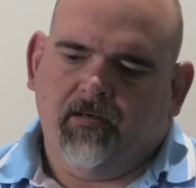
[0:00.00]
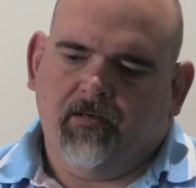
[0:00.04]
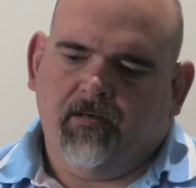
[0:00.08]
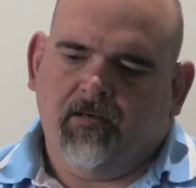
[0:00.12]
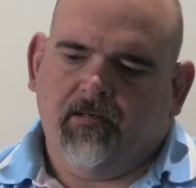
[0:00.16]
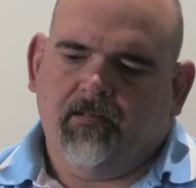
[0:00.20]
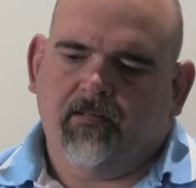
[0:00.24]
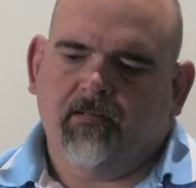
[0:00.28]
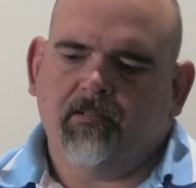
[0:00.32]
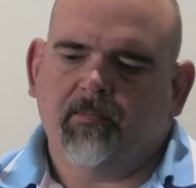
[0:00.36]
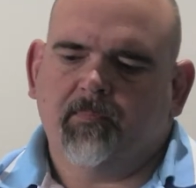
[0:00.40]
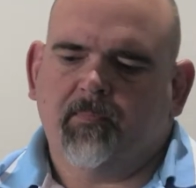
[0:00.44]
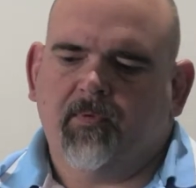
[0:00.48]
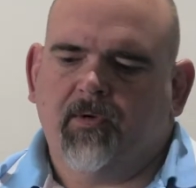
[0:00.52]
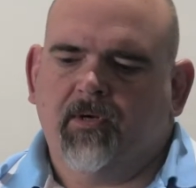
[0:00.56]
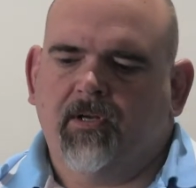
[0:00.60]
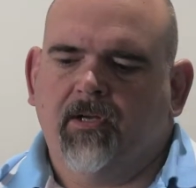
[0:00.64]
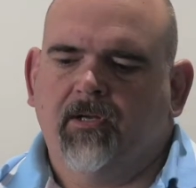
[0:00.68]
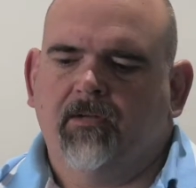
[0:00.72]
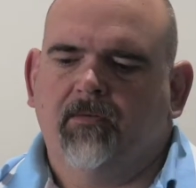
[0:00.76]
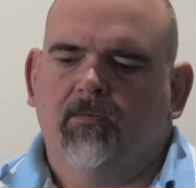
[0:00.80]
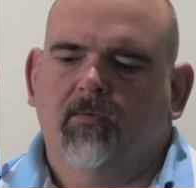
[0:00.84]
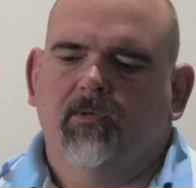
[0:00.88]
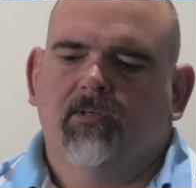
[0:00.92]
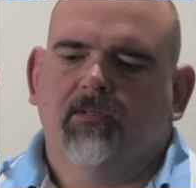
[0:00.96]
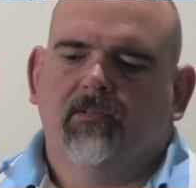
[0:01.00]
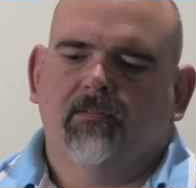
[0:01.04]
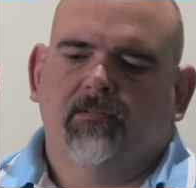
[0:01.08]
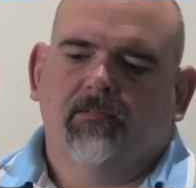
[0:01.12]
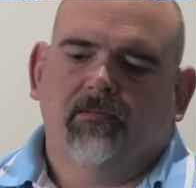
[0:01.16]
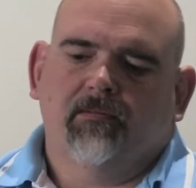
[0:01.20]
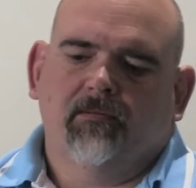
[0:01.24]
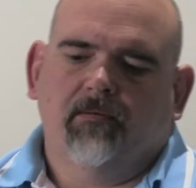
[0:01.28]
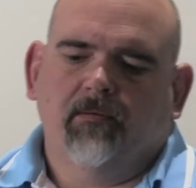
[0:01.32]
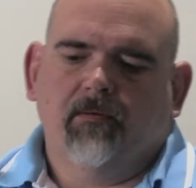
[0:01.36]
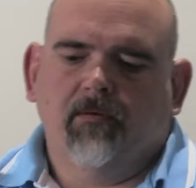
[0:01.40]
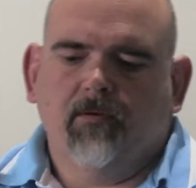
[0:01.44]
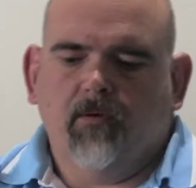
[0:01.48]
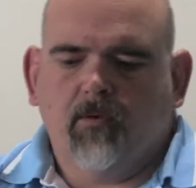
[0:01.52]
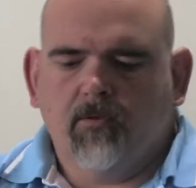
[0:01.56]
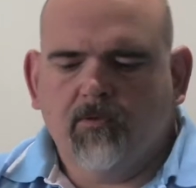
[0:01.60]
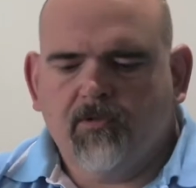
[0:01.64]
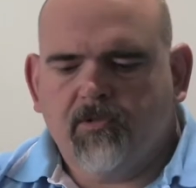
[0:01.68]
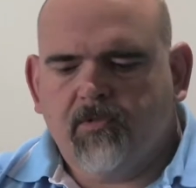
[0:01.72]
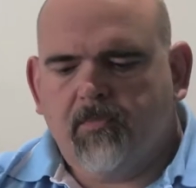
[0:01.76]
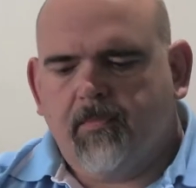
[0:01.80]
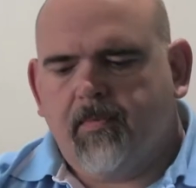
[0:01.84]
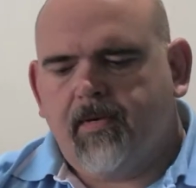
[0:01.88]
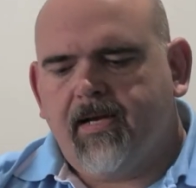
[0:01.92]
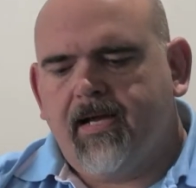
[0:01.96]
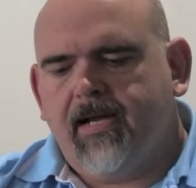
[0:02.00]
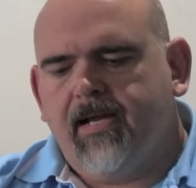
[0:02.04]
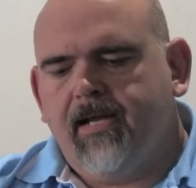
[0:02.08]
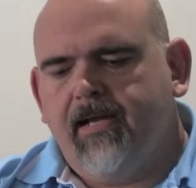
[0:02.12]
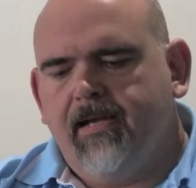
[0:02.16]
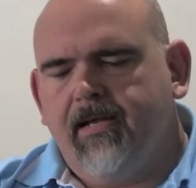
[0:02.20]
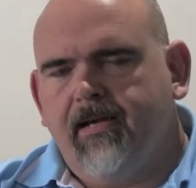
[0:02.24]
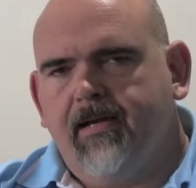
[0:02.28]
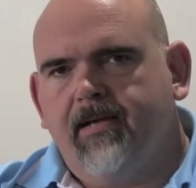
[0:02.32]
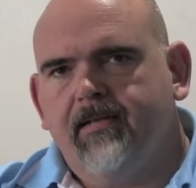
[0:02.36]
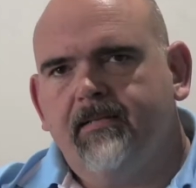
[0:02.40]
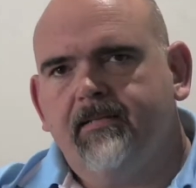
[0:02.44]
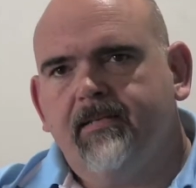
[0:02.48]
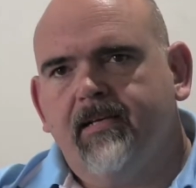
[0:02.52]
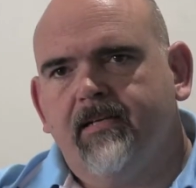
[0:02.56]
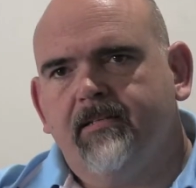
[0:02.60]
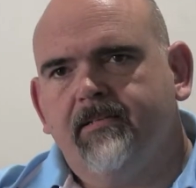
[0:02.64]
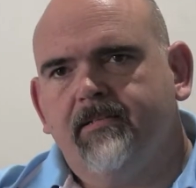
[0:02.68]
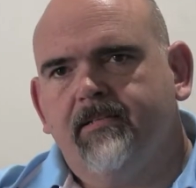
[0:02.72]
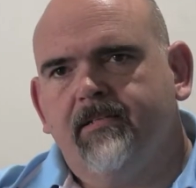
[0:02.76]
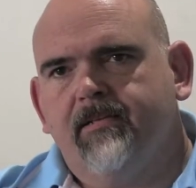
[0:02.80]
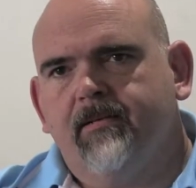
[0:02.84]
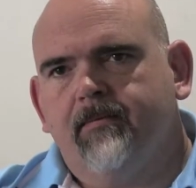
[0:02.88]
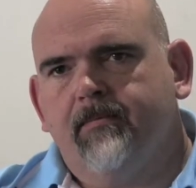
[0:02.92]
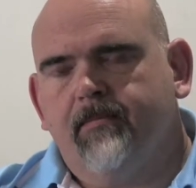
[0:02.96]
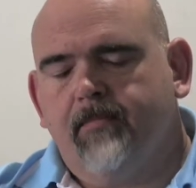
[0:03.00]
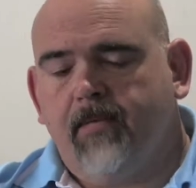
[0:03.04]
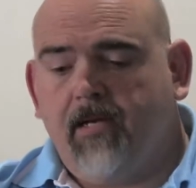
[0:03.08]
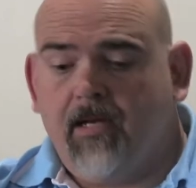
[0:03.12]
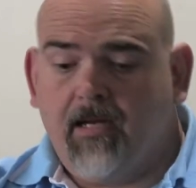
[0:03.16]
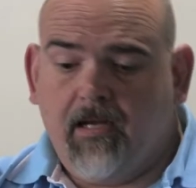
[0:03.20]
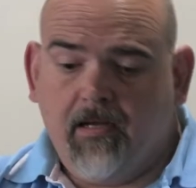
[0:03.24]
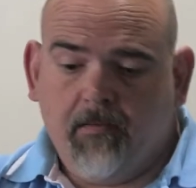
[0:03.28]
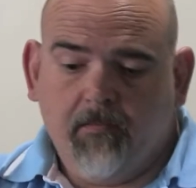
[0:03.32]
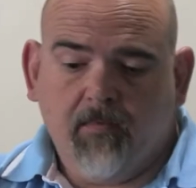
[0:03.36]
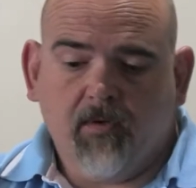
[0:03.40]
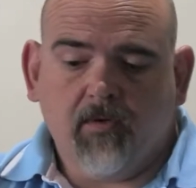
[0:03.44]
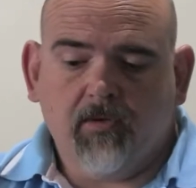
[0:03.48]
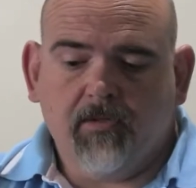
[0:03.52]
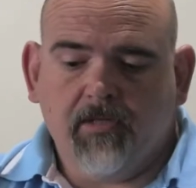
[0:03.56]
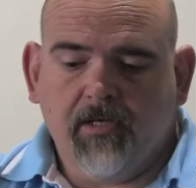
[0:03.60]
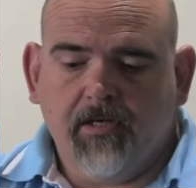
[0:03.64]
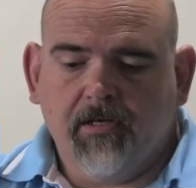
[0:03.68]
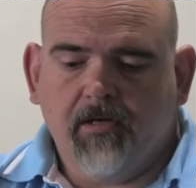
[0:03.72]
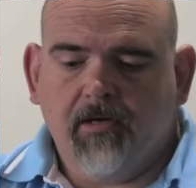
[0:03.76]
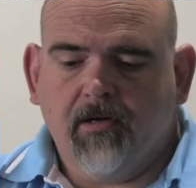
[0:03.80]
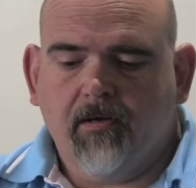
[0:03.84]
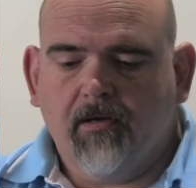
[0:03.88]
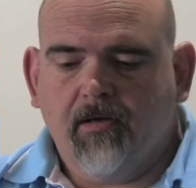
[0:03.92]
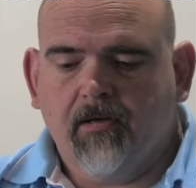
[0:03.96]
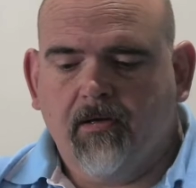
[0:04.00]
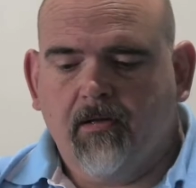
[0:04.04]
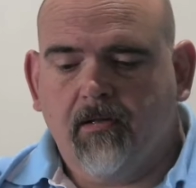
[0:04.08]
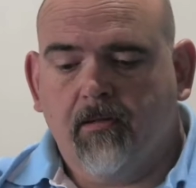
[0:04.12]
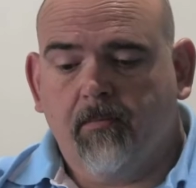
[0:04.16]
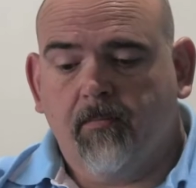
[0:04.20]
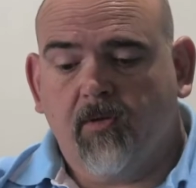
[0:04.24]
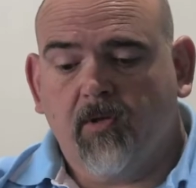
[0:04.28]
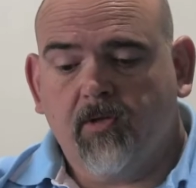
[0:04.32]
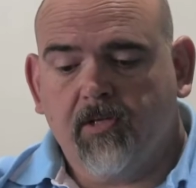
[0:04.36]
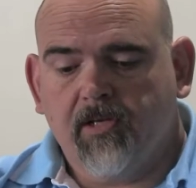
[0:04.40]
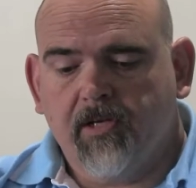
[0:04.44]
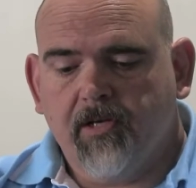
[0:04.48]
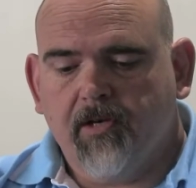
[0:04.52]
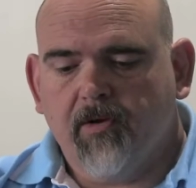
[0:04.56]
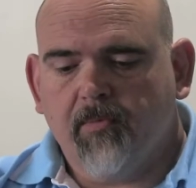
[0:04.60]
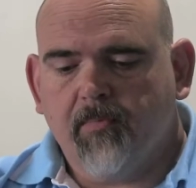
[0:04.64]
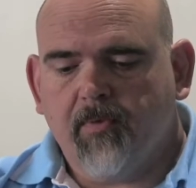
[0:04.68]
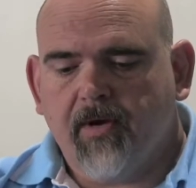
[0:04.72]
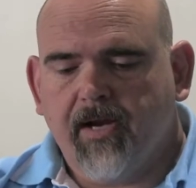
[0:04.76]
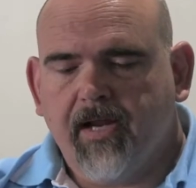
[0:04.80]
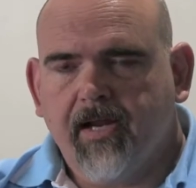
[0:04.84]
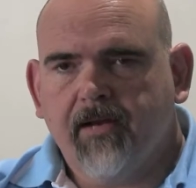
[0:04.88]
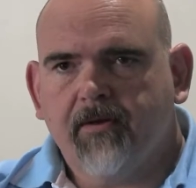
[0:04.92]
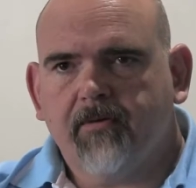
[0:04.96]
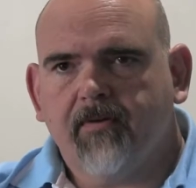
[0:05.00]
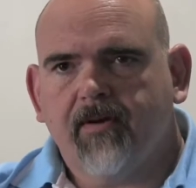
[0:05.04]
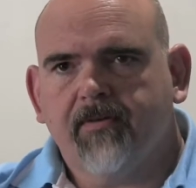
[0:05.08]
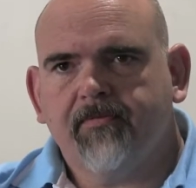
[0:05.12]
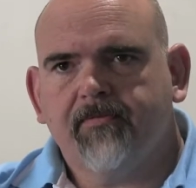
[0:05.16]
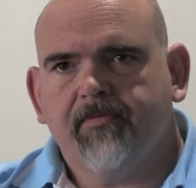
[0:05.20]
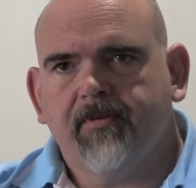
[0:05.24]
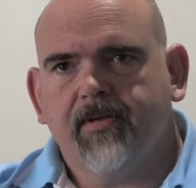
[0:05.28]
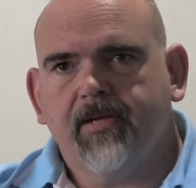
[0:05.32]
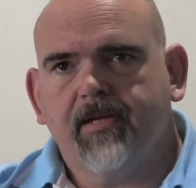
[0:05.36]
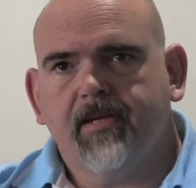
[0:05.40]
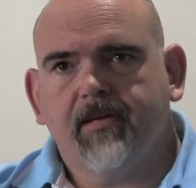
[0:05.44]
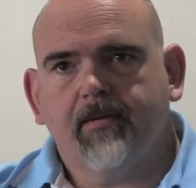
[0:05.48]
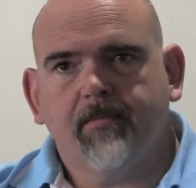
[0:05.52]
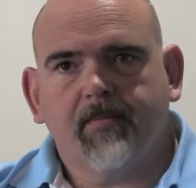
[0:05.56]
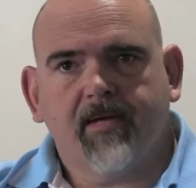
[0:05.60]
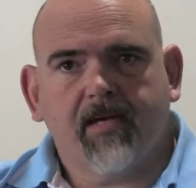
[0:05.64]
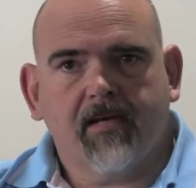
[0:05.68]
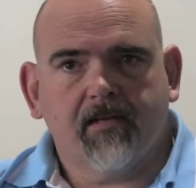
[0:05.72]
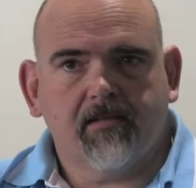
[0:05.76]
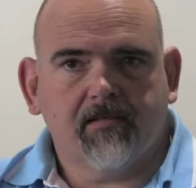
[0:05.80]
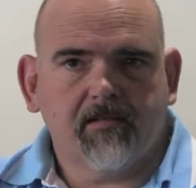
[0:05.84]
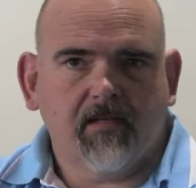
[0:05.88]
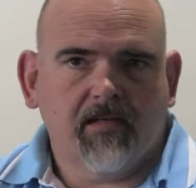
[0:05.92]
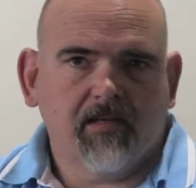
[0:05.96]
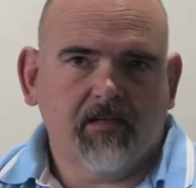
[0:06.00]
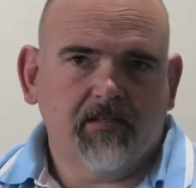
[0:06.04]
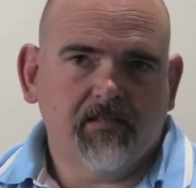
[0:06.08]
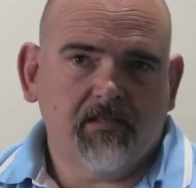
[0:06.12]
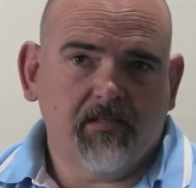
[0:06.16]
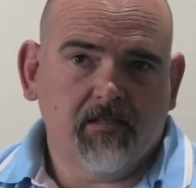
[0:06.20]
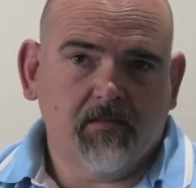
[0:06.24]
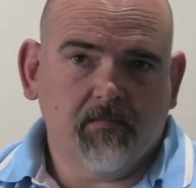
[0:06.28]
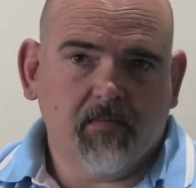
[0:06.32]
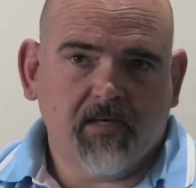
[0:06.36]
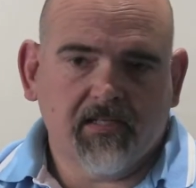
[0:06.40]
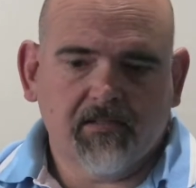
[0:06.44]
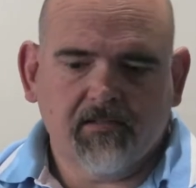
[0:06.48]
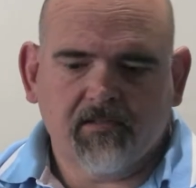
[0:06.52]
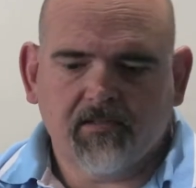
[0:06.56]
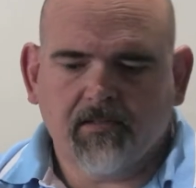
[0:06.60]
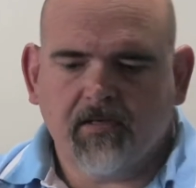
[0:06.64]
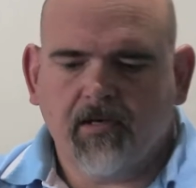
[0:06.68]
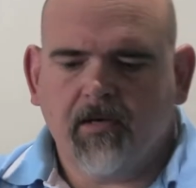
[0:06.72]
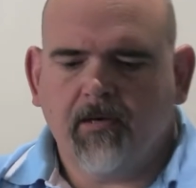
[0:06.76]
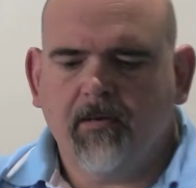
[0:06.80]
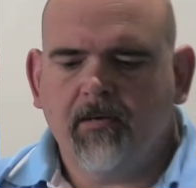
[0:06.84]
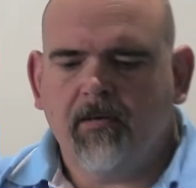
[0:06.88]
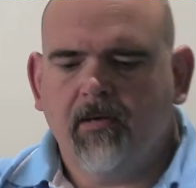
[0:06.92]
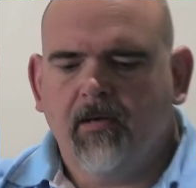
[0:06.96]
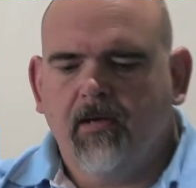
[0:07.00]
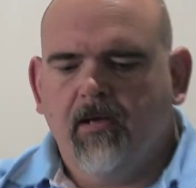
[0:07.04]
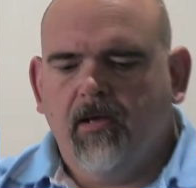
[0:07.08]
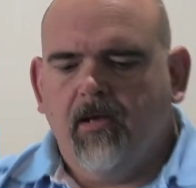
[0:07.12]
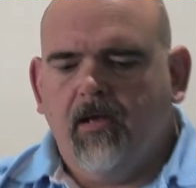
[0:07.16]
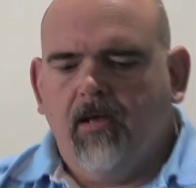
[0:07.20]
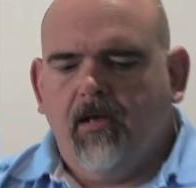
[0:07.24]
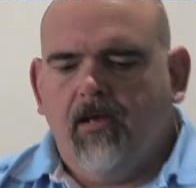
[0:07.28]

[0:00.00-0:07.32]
This product was launched by Hitachi, by Moldino, under the Moldino brand roughly about 18 months ago.